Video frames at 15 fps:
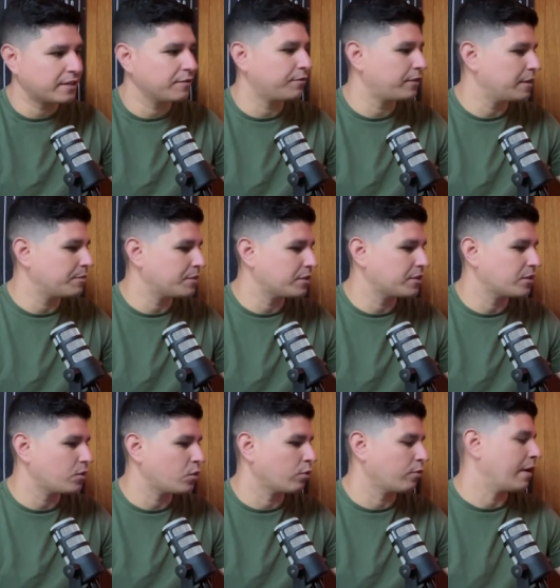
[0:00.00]
and flips
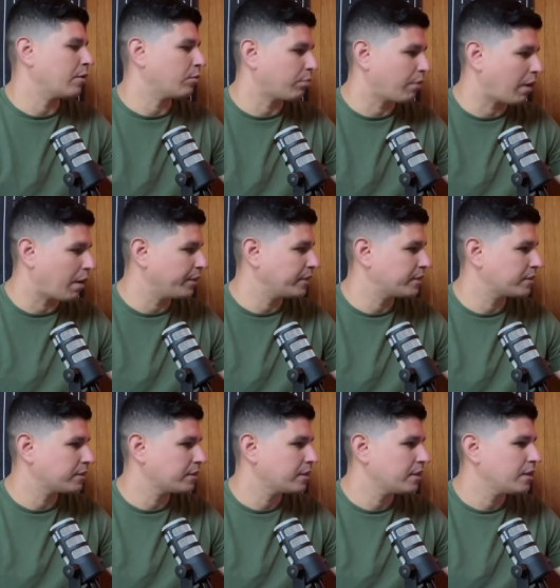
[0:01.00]
or rental properties,
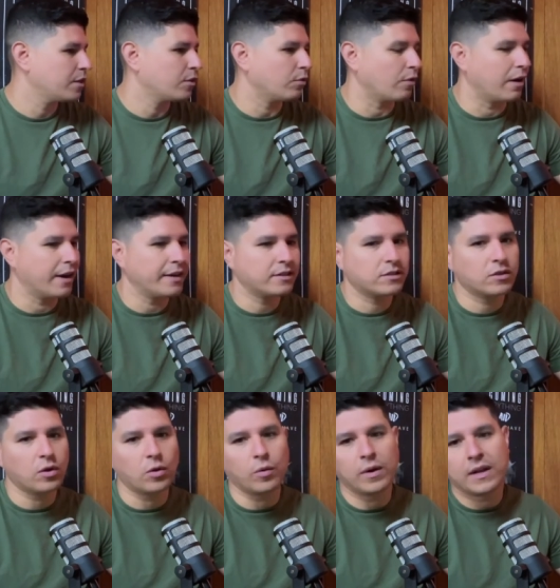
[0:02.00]
right?
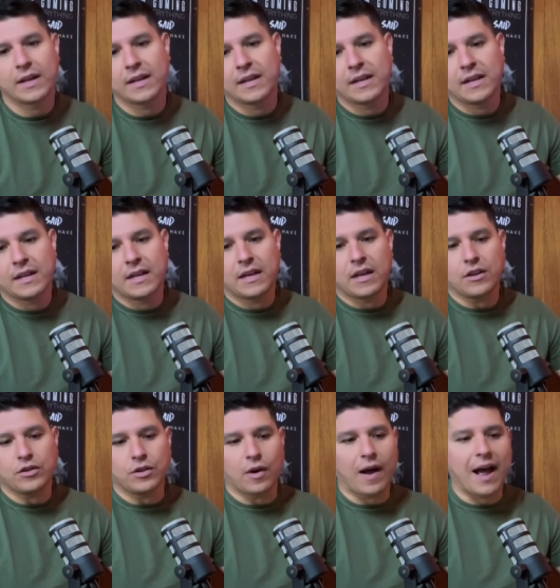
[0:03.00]
So,
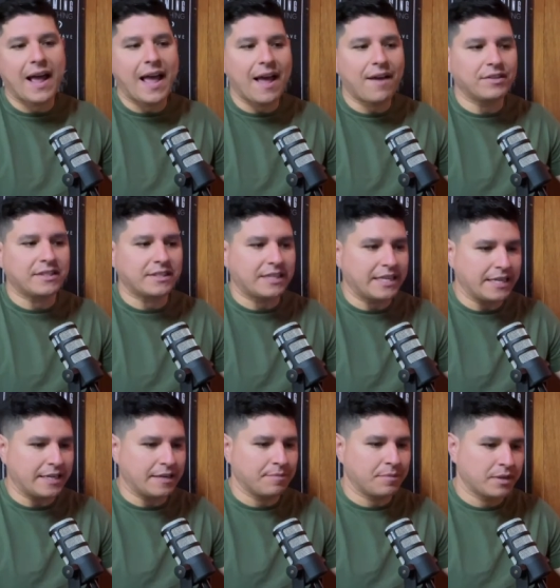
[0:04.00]
you know, I have a
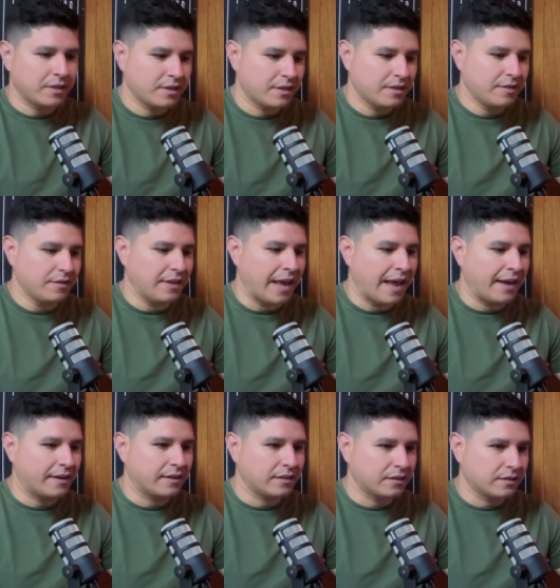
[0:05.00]
team that,
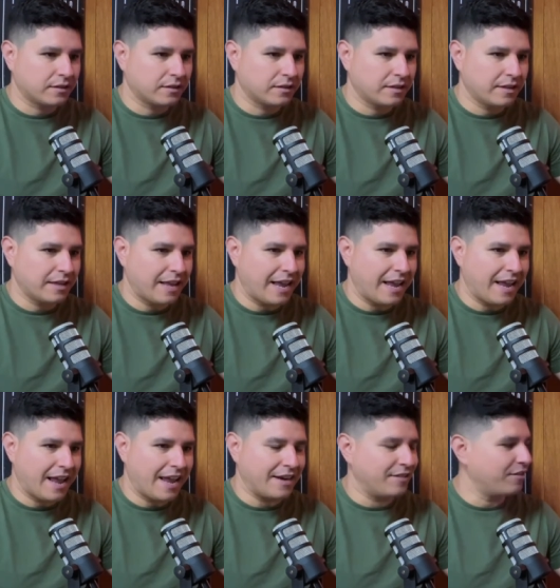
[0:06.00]

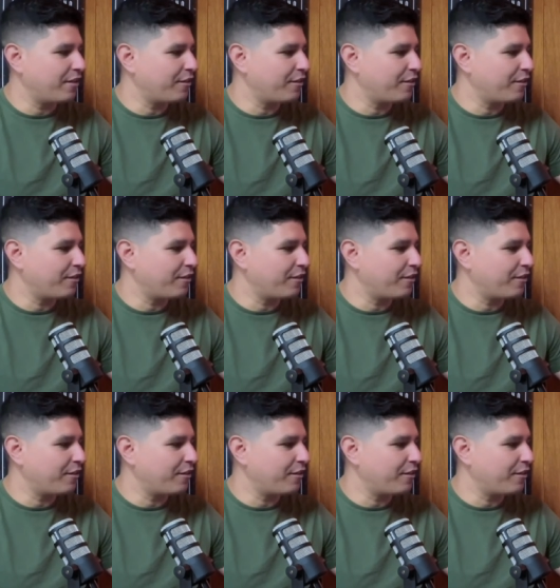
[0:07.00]
and